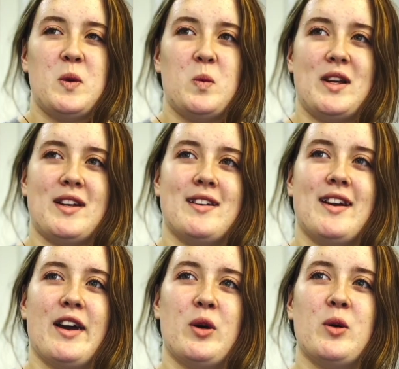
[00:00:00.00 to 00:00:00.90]
We can
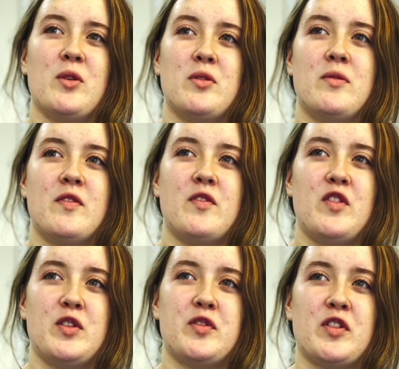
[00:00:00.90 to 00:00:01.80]
now
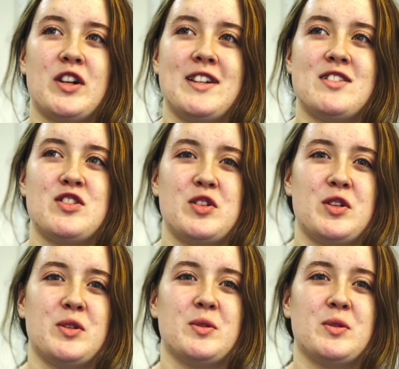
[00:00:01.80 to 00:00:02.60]
feel free to do